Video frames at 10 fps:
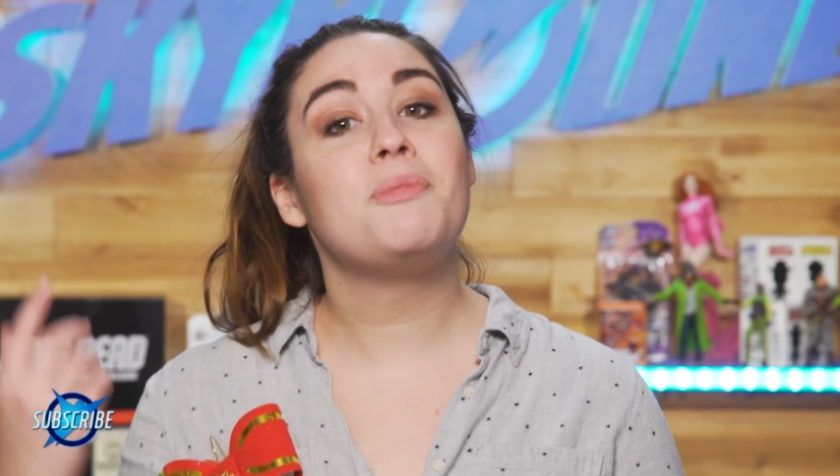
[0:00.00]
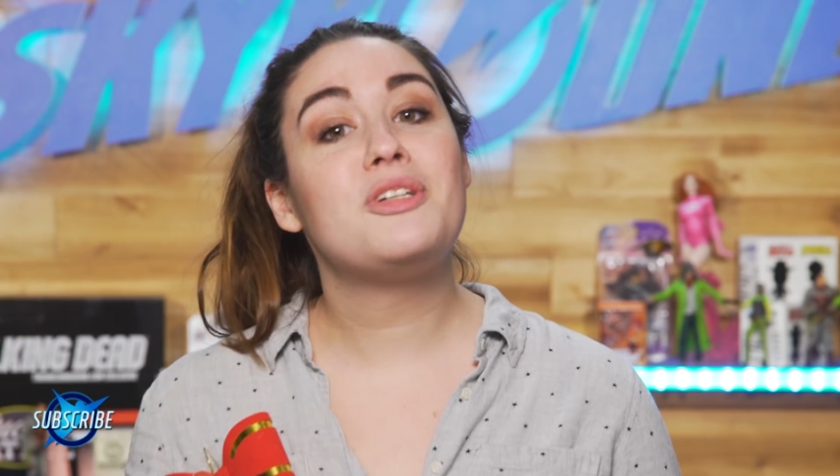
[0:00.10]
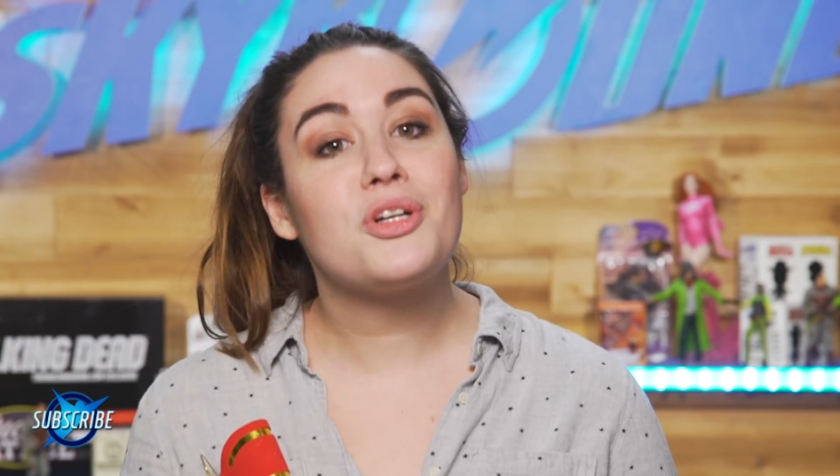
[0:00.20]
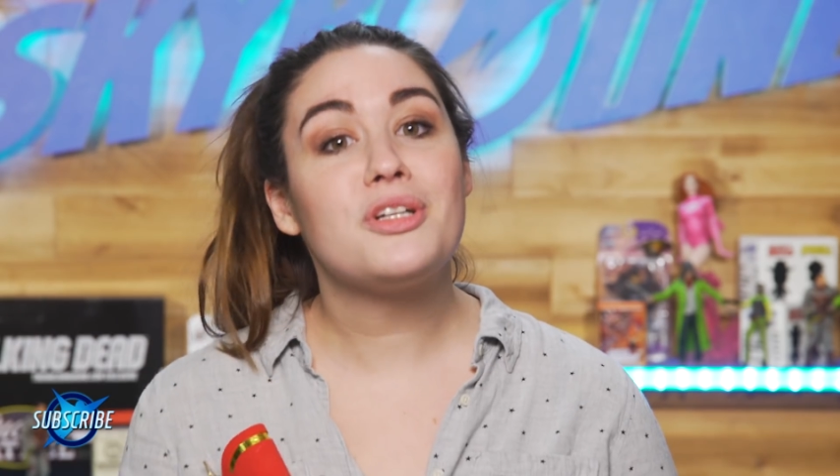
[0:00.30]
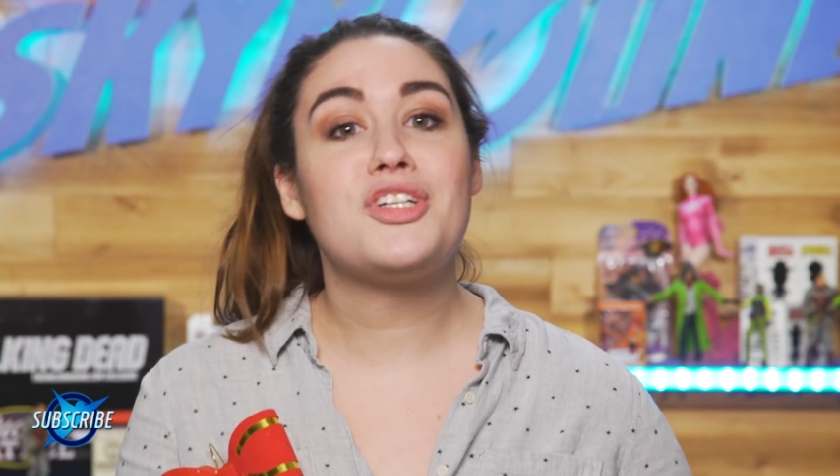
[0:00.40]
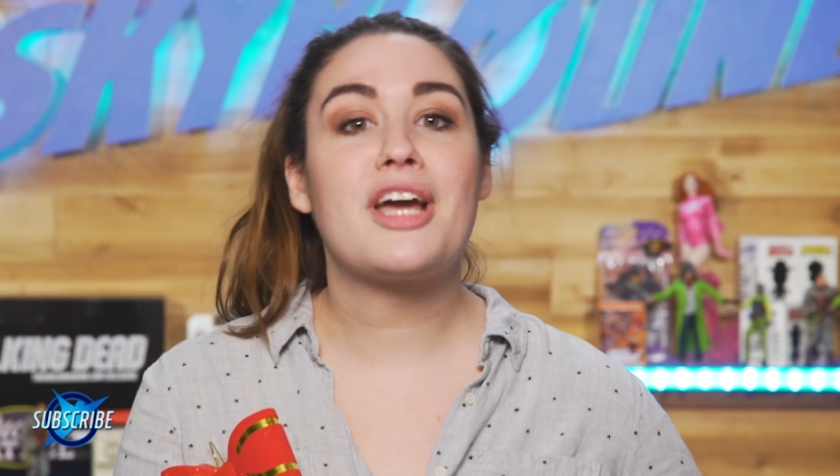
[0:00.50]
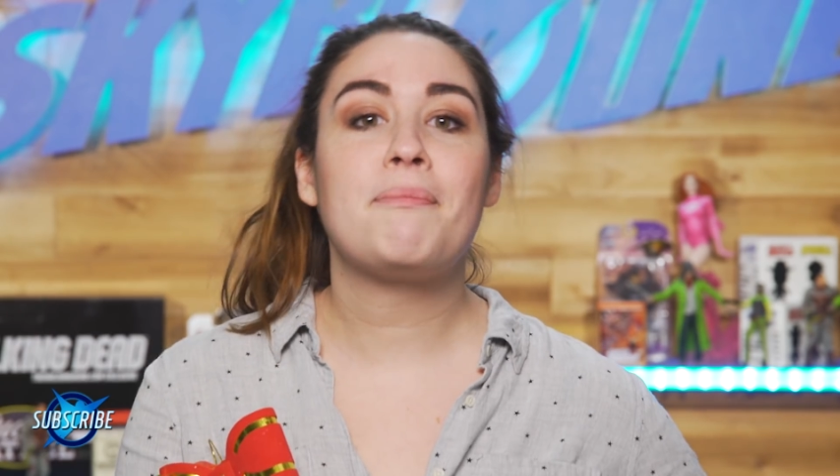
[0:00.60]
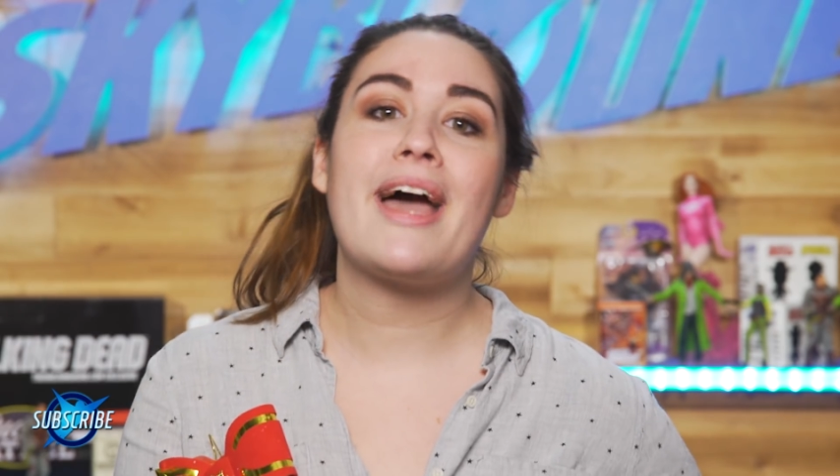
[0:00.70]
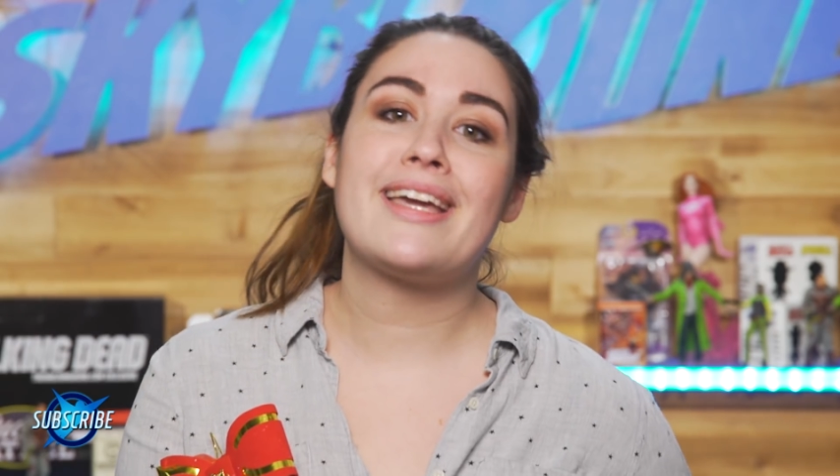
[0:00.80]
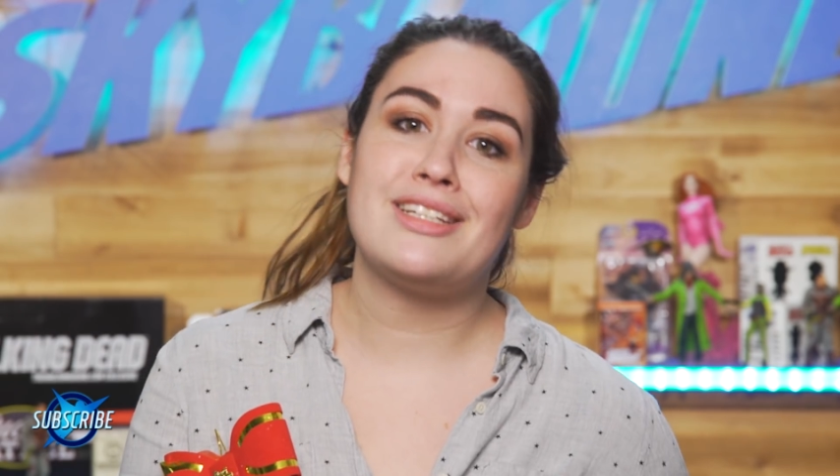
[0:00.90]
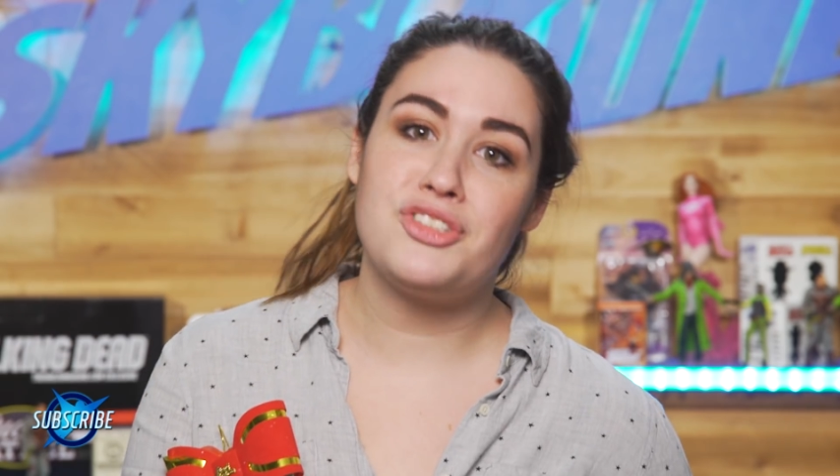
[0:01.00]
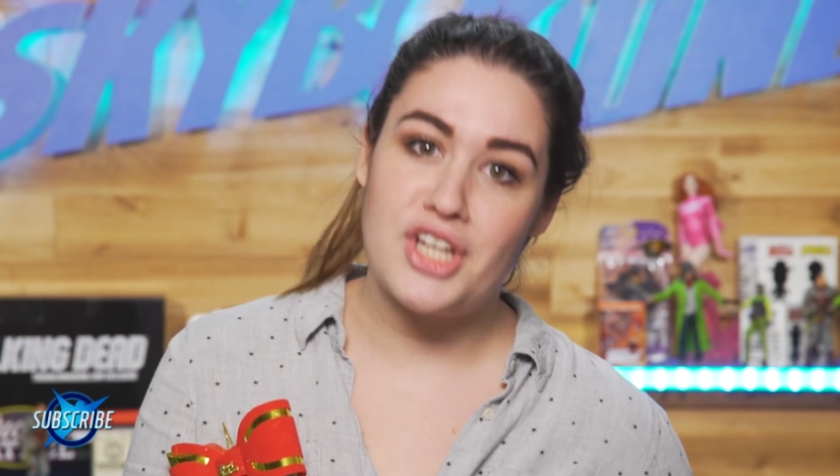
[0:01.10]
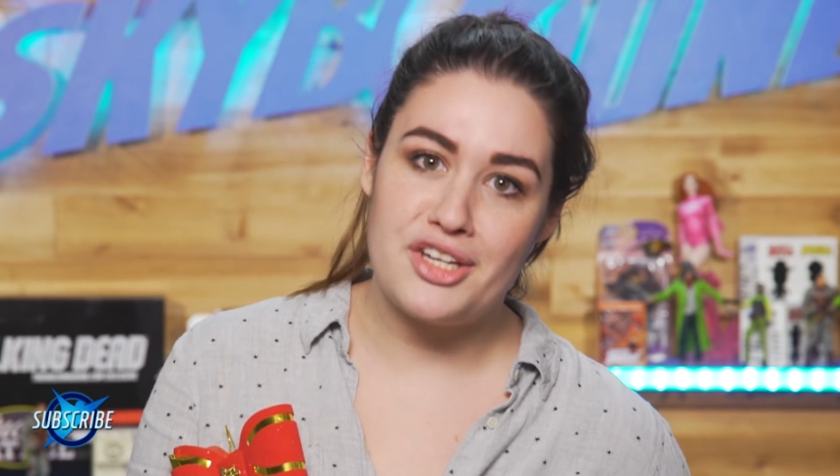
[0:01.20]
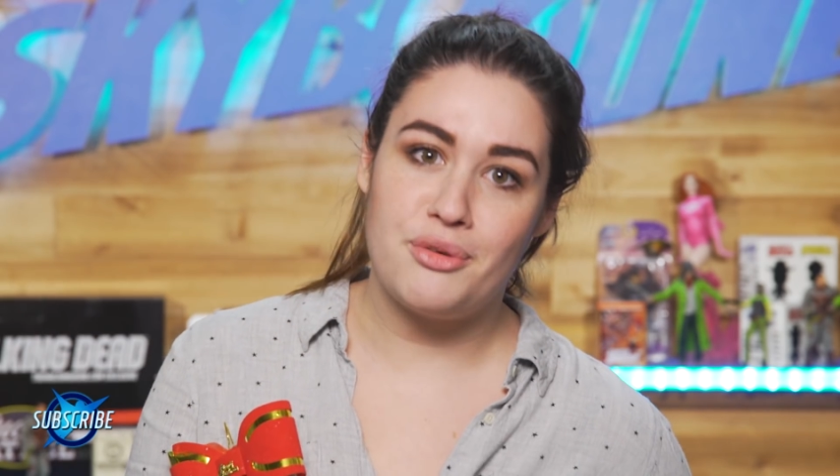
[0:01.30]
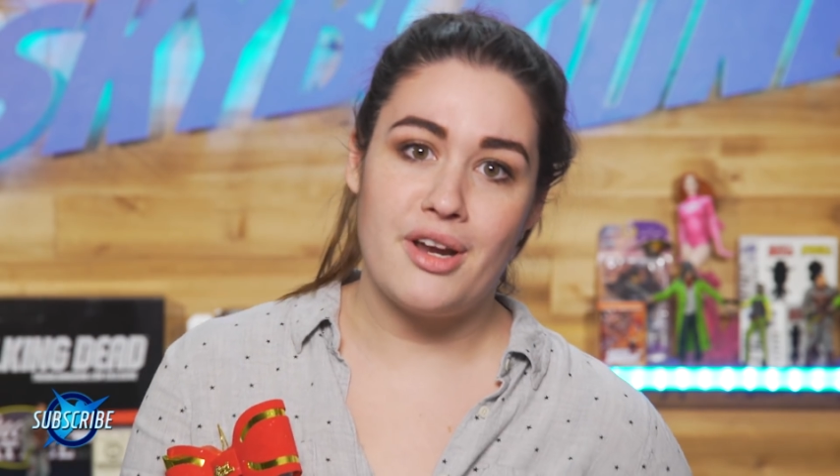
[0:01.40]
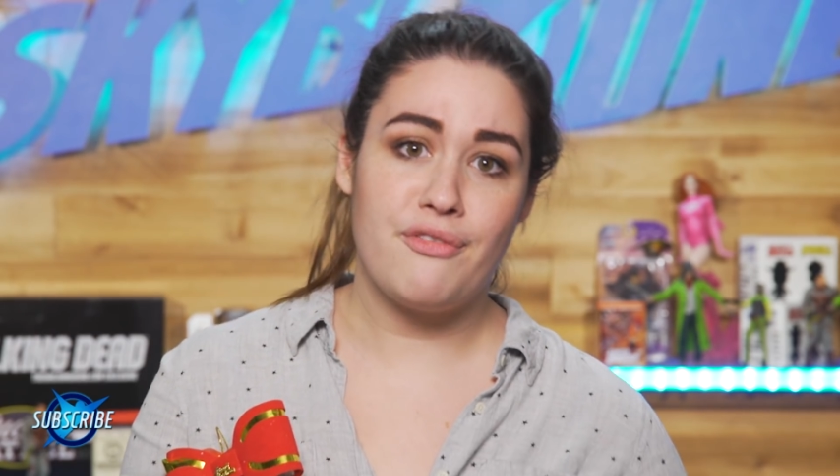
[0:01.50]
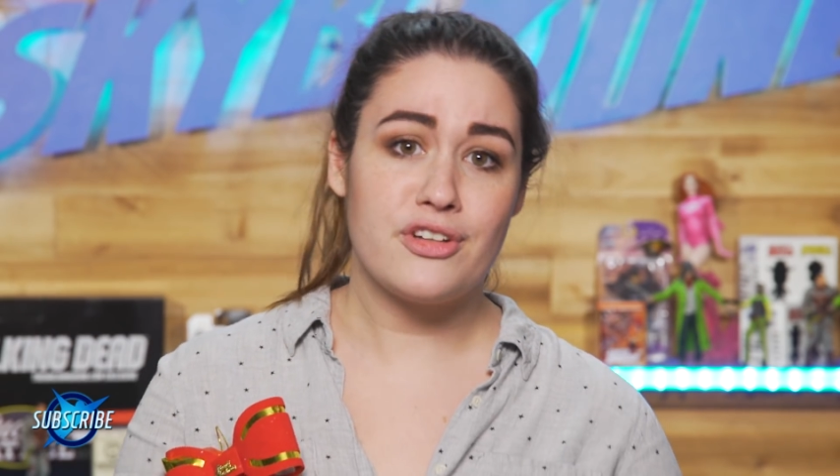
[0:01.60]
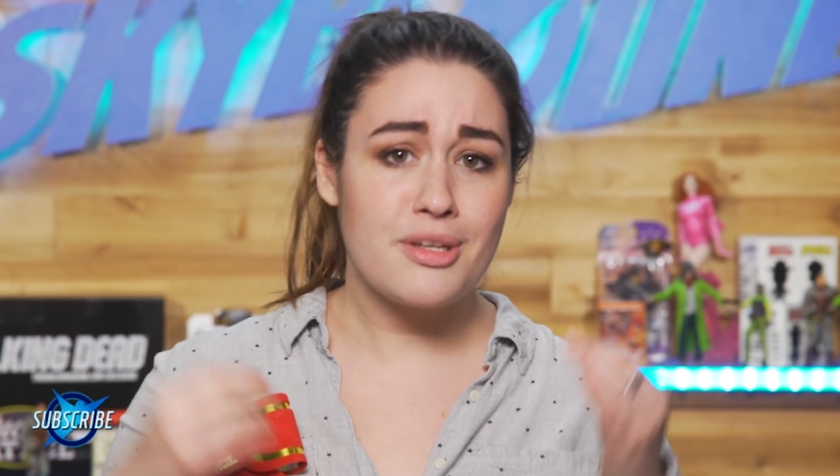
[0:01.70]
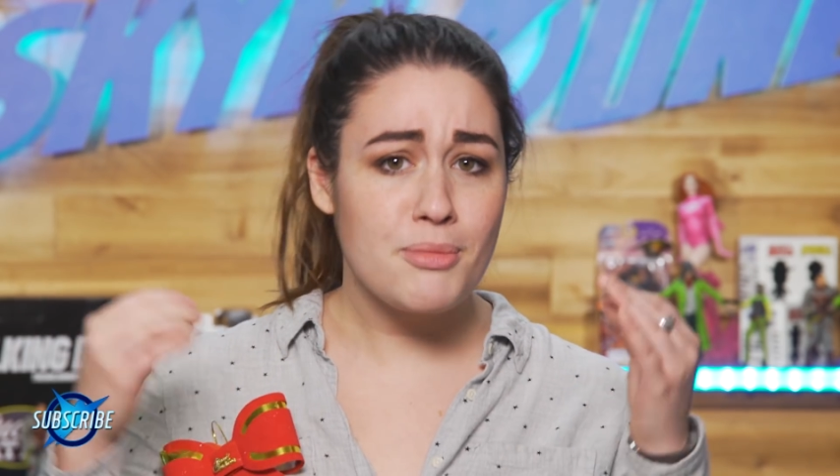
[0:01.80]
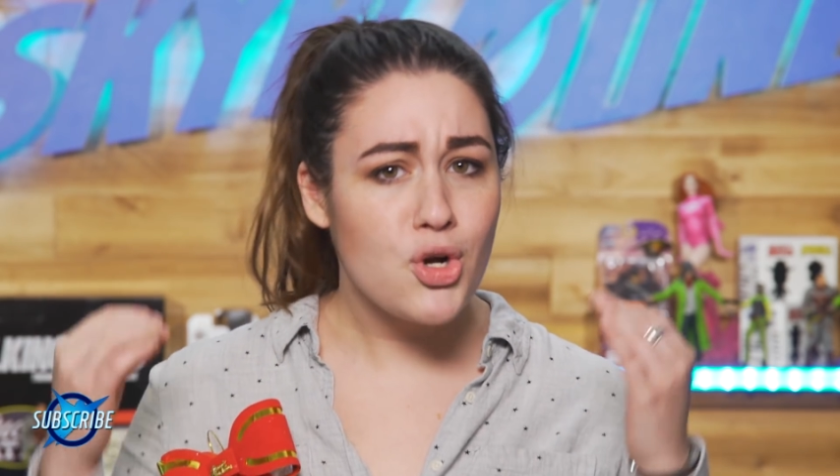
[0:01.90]
So be sure to check back in in January
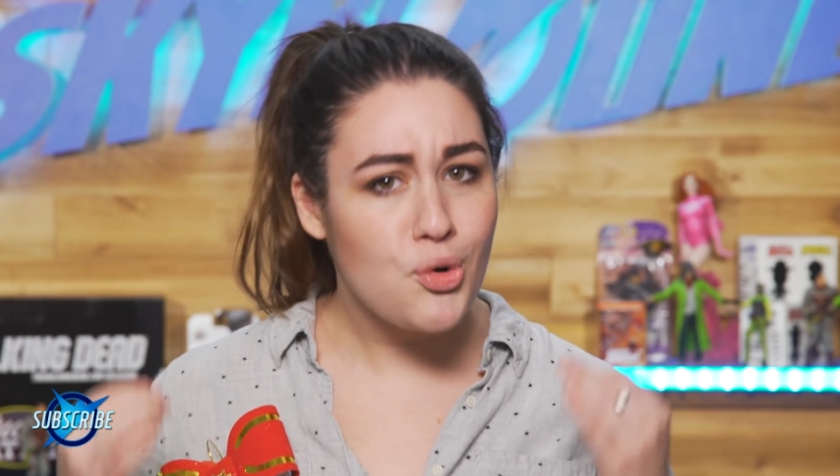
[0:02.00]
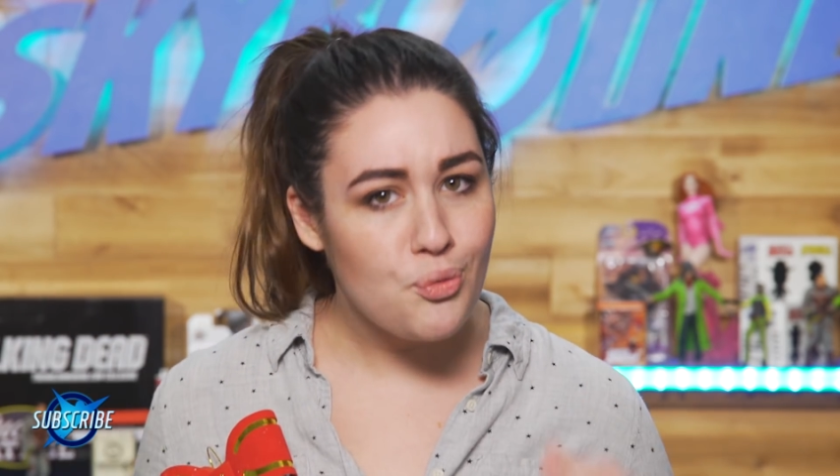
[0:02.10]
for some